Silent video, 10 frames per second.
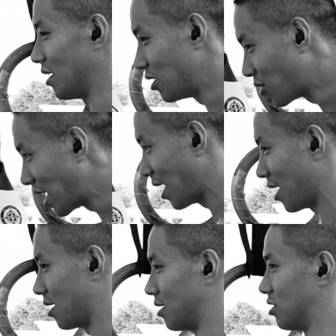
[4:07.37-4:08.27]
You
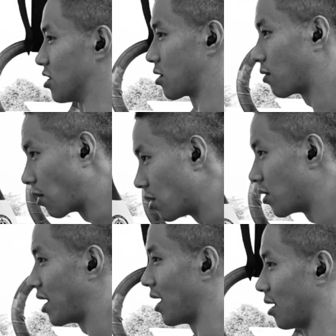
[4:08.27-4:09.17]
can't just throw
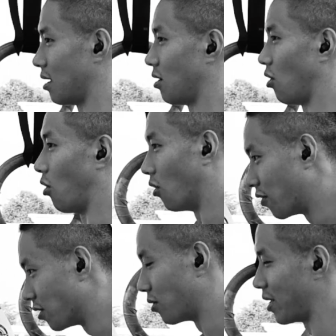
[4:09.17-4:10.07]
your head
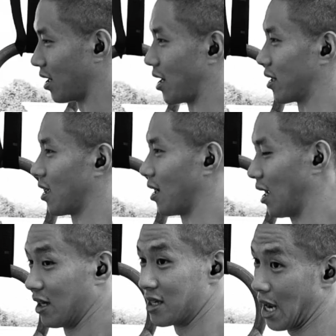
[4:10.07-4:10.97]
over the ring like that.
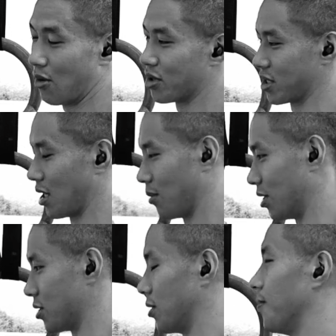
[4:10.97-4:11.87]
At least I wasn't
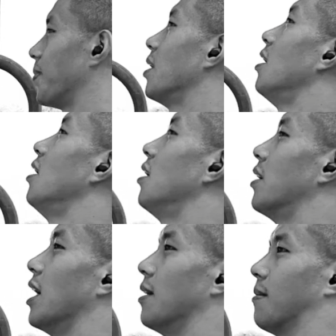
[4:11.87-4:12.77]
able to,
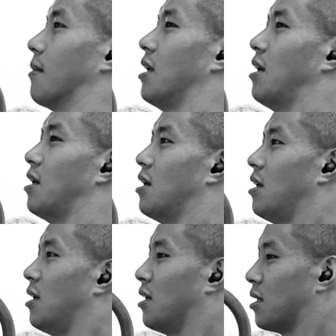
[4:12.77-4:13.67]
right?
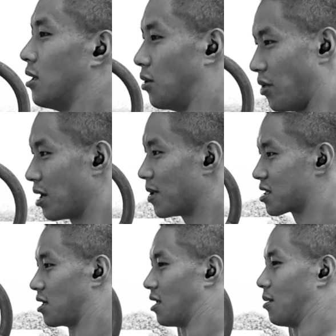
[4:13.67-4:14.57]
The ring
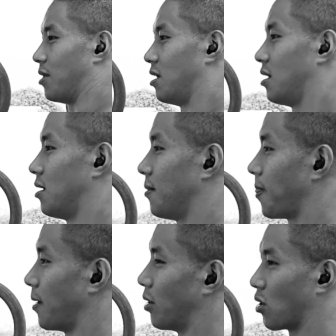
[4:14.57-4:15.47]
muscle up
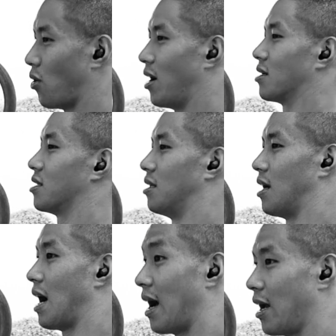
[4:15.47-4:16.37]
requires the
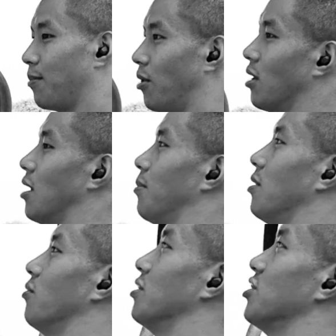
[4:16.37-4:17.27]
high pull-up,
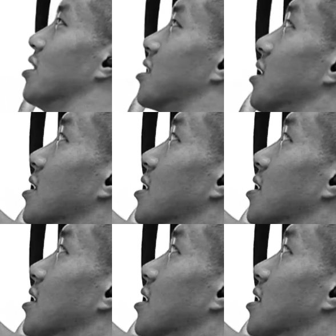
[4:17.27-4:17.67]
which is